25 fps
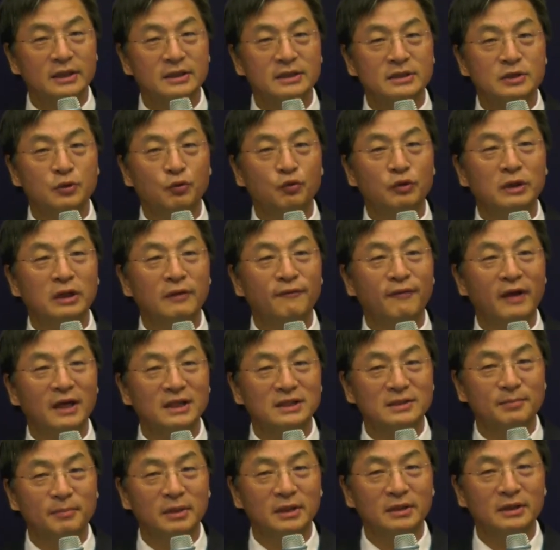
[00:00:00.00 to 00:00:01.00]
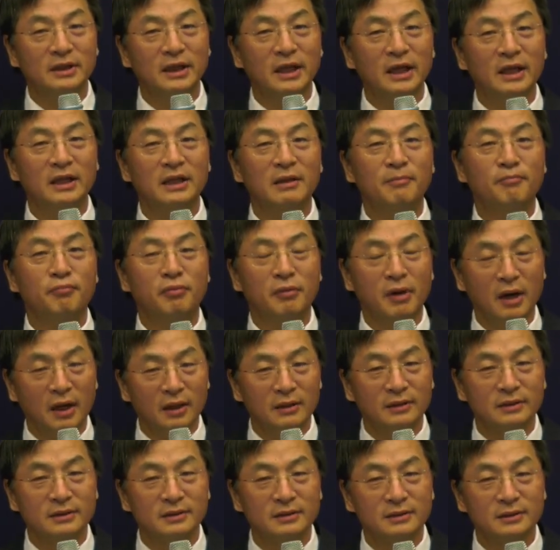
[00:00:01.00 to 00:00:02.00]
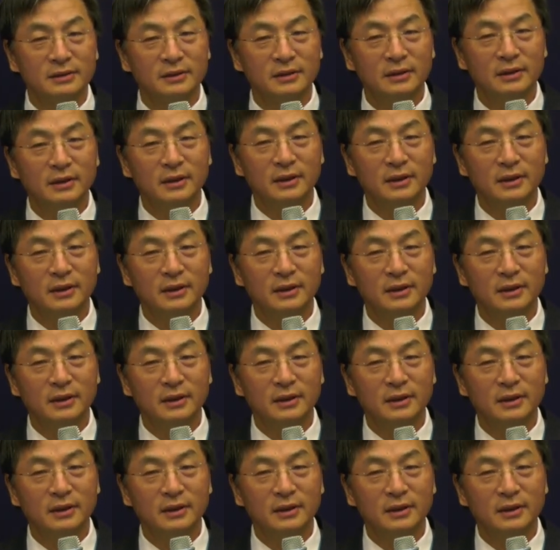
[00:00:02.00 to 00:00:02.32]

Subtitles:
through the investment in the brands.